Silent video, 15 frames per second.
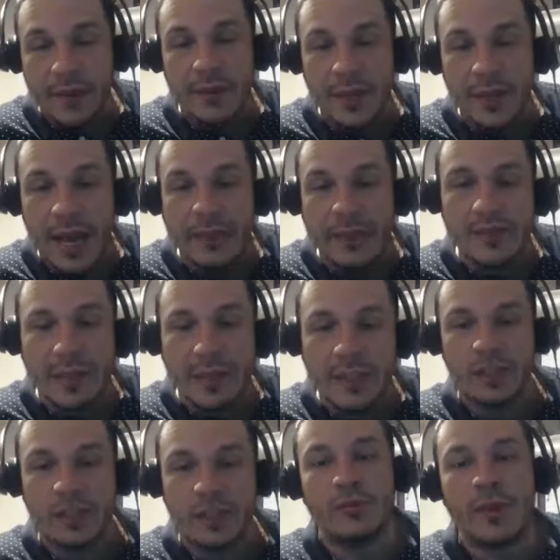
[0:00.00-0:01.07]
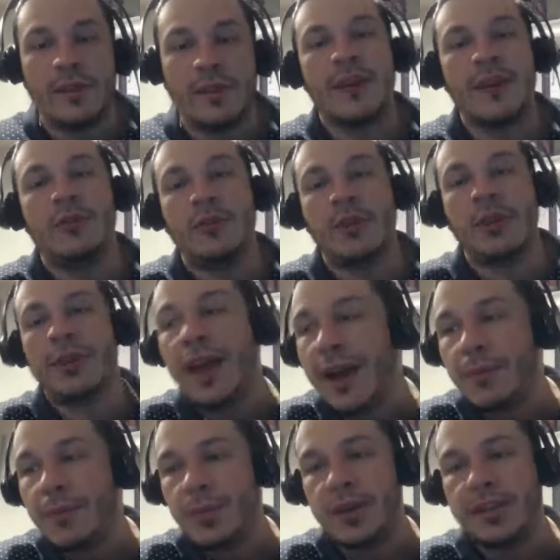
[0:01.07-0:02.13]
had this issue. And not only
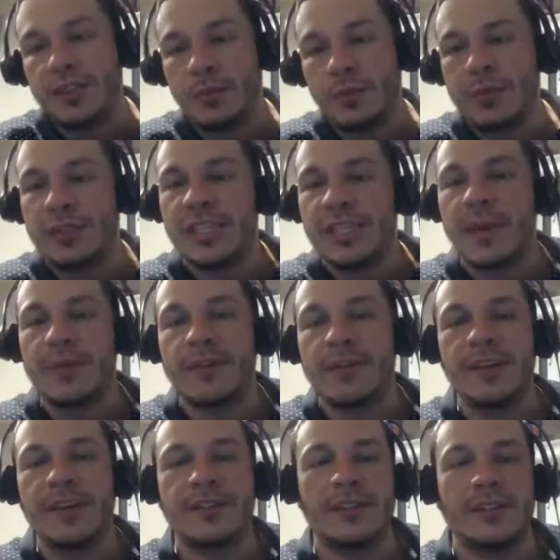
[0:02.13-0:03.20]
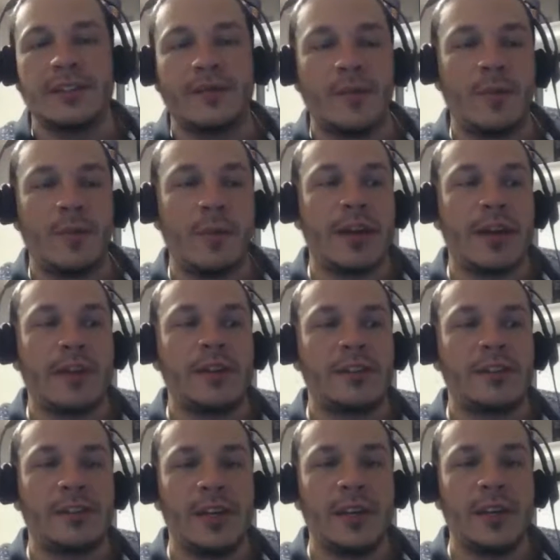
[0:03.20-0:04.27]
that, but it's almost a slap in the faces for Bourbon County to
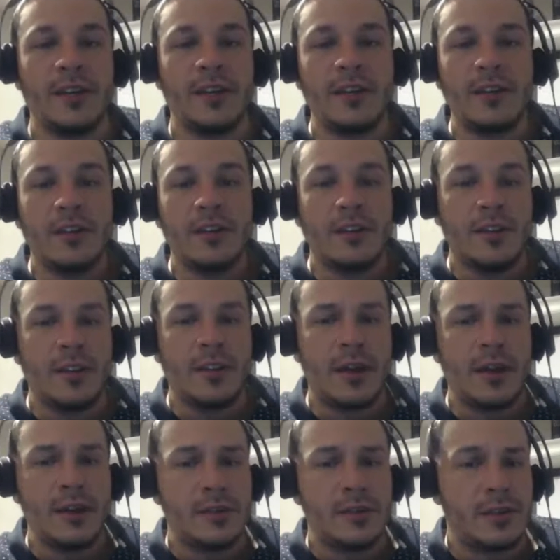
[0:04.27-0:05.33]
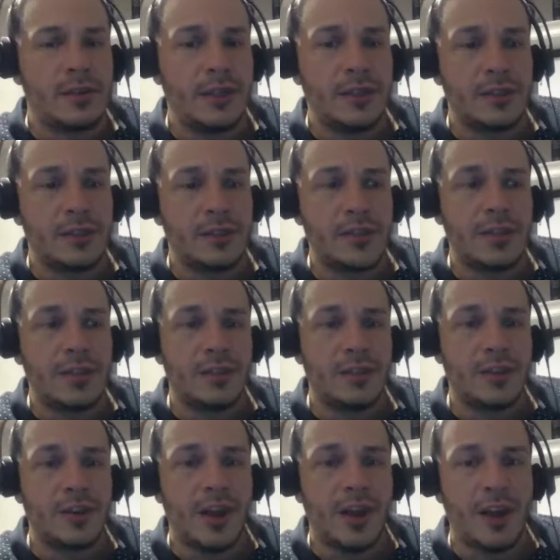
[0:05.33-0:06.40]
say, send us, let us know
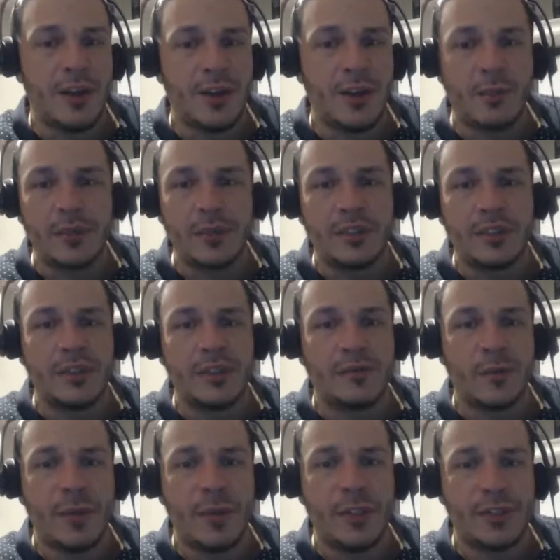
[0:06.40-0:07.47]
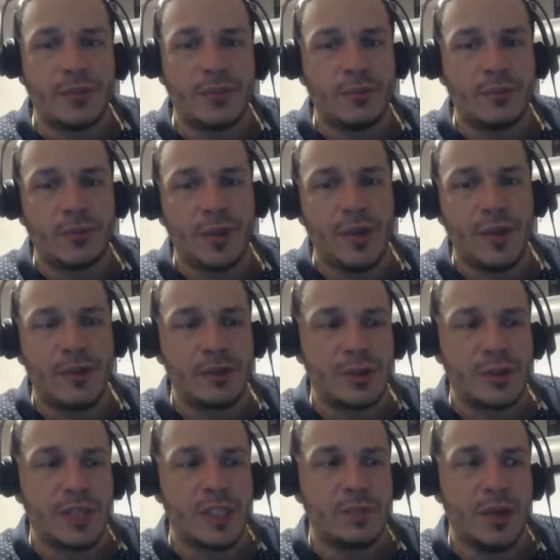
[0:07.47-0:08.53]
the not number, send us information. We'll give you
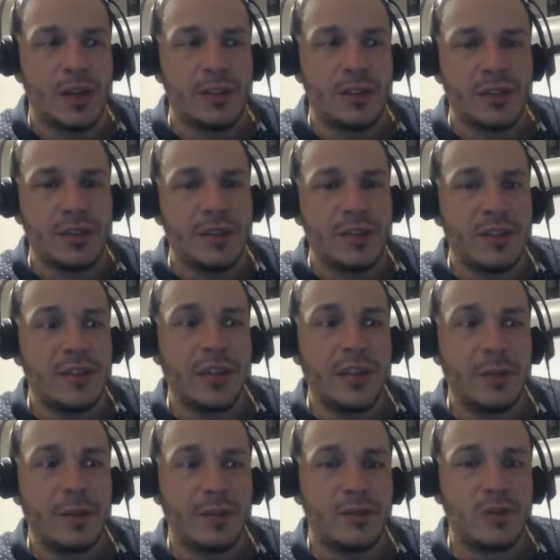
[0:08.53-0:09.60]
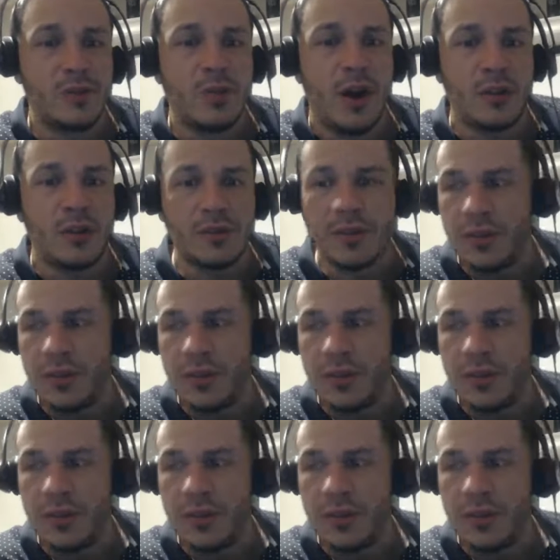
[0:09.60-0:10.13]
six bucks, the limit of two bottles.